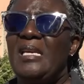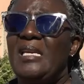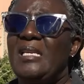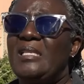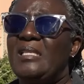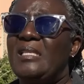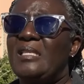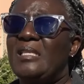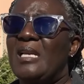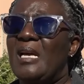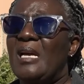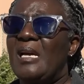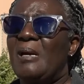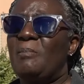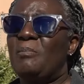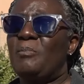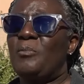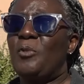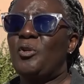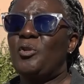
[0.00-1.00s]
is
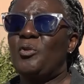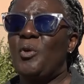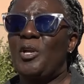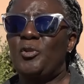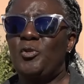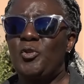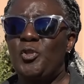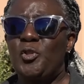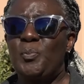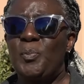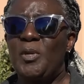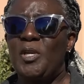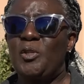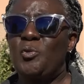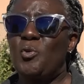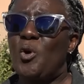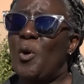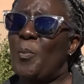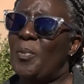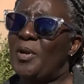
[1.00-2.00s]
not going to speak
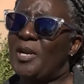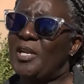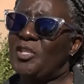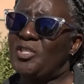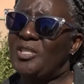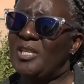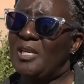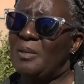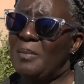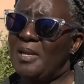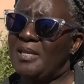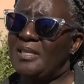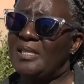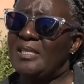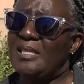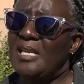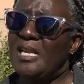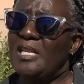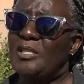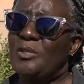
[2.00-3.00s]
to operational
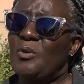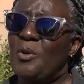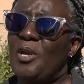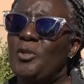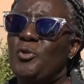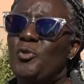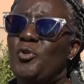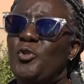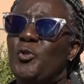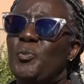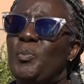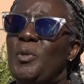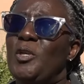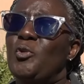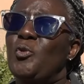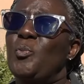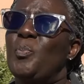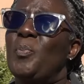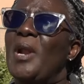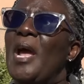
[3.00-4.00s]
matters. It's going to speak
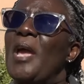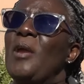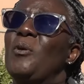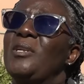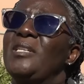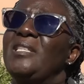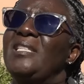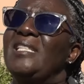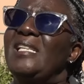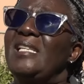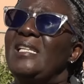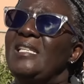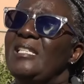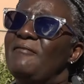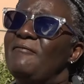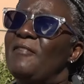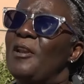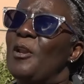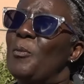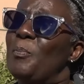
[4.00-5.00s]
to priority
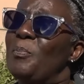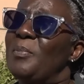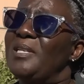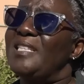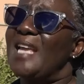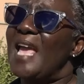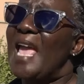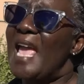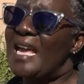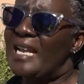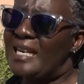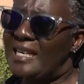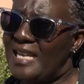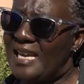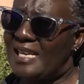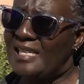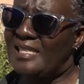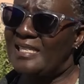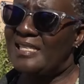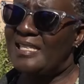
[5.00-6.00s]
development
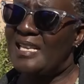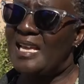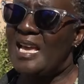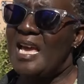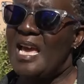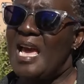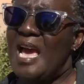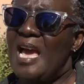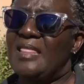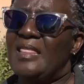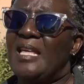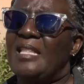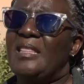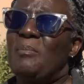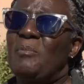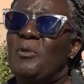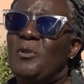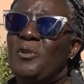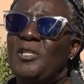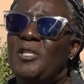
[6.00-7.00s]
areas that
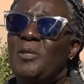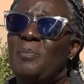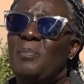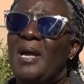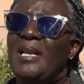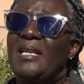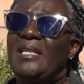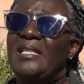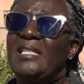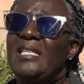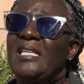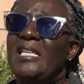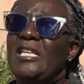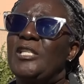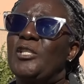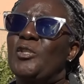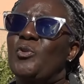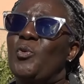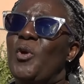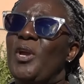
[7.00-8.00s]
the municipality
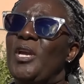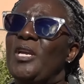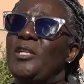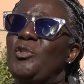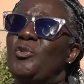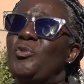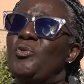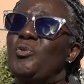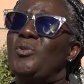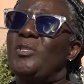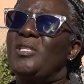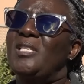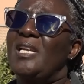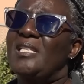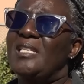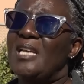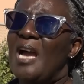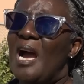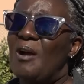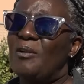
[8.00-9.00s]
is going to
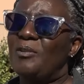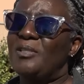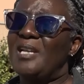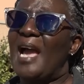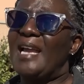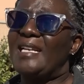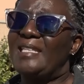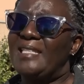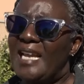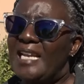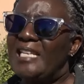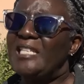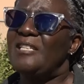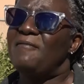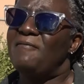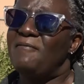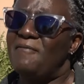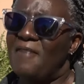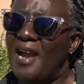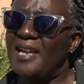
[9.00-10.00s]
set out,
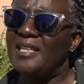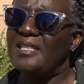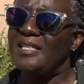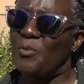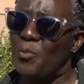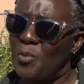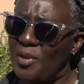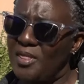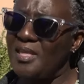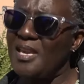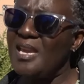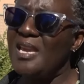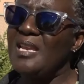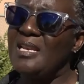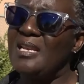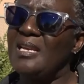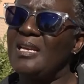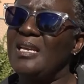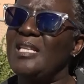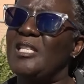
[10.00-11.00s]
identified within
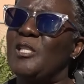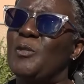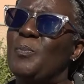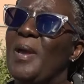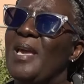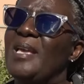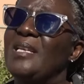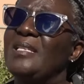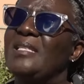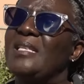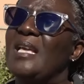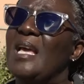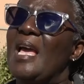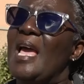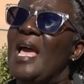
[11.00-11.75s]
its base.